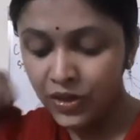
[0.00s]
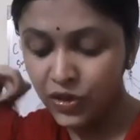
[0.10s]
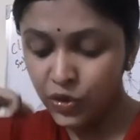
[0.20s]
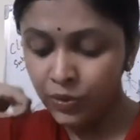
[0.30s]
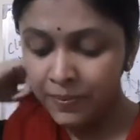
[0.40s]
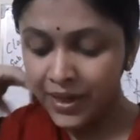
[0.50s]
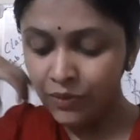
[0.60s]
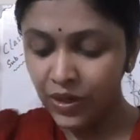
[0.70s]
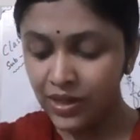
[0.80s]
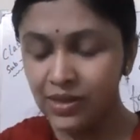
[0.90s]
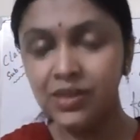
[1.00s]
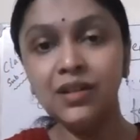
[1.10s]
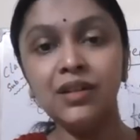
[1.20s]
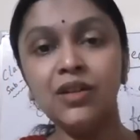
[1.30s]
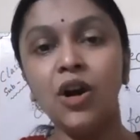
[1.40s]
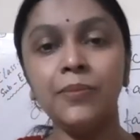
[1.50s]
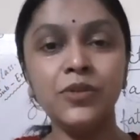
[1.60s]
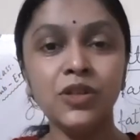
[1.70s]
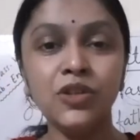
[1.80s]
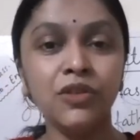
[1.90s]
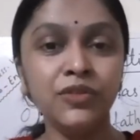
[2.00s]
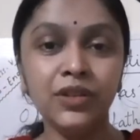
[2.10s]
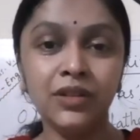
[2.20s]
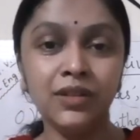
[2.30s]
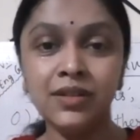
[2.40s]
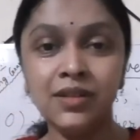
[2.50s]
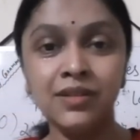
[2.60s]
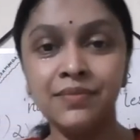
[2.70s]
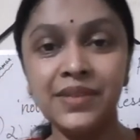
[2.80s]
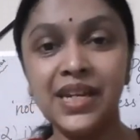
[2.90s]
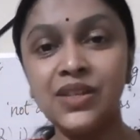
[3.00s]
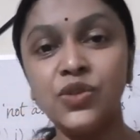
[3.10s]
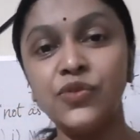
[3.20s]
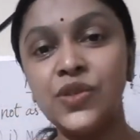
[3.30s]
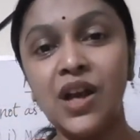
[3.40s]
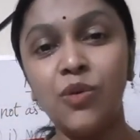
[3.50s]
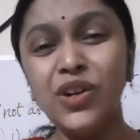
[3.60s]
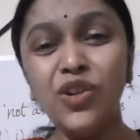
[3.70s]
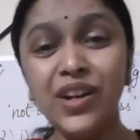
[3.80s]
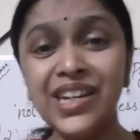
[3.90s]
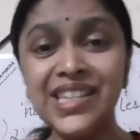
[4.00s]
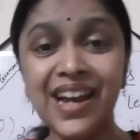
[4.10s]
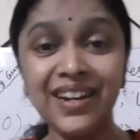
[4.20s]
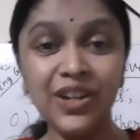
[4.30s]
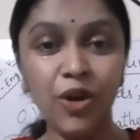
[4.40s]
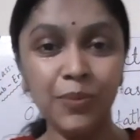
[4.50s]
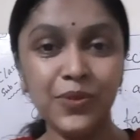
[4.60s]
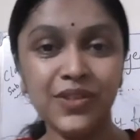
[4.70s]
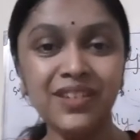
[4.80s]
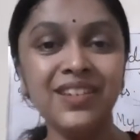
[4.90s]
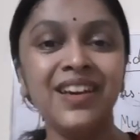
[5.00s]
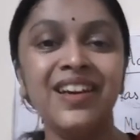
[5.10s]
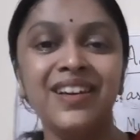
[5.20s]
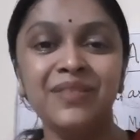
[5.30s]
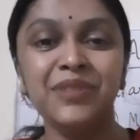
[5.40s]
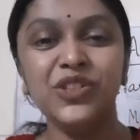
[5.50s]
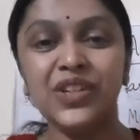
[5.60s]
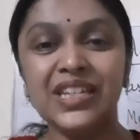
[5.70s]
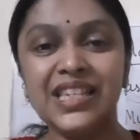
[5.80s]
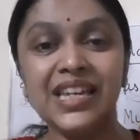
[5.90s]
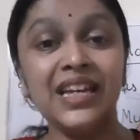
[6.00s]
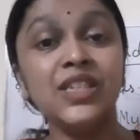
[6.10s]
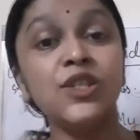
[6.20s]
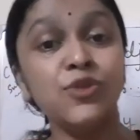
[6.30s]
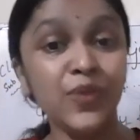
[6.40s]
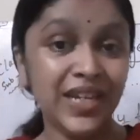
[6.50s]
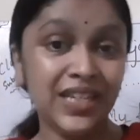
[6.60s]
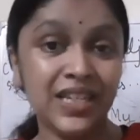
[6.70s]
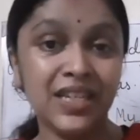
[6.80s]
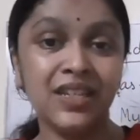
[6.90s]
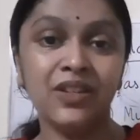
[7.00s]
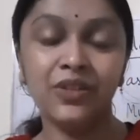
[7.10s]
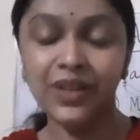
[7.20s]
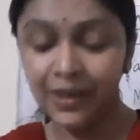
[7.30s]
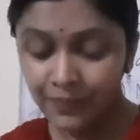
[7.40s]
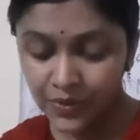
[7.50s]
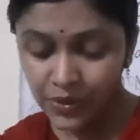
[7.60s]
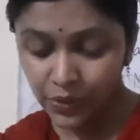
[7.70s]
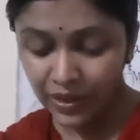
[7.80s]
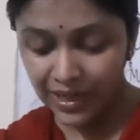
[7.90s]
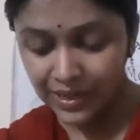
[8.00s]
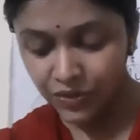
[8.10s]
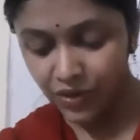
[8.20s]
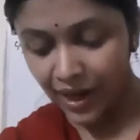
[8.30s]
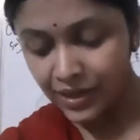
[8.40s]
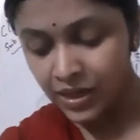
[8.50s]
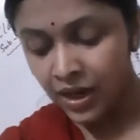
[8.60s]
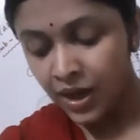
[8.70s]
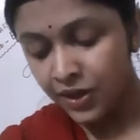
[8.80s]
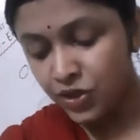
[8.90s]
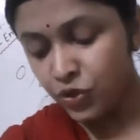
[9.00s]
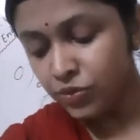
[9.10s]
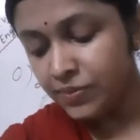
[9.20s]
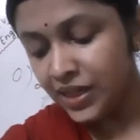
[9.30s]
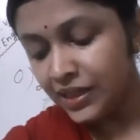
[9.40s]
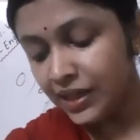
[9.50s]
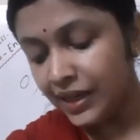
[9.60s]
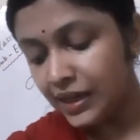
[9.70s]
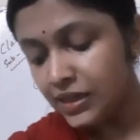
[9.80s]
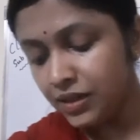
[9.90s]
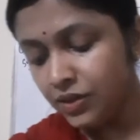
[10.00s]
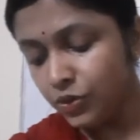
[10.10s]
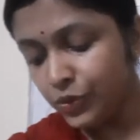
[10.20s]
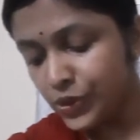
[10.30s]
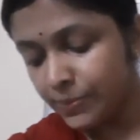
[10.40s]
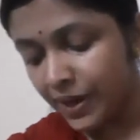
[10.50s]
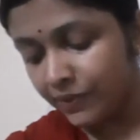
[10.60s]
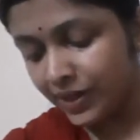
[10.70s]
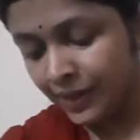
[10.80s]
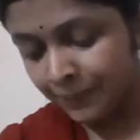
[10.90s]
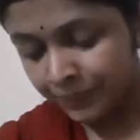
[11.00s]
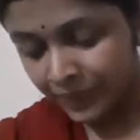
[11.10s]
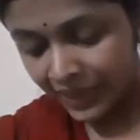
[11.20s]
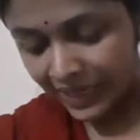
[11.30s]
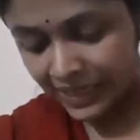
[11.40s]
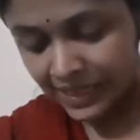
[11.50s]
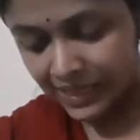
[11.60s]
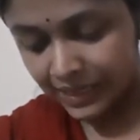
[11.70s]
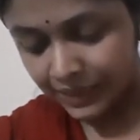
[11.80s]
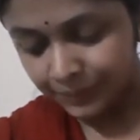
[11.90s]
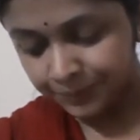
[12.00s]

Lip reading: to me, what is the opposite of the taste of sour? Not exactly opposite, but you can say sweet. Okay, so let us write, to me, the Indian gooseberry is the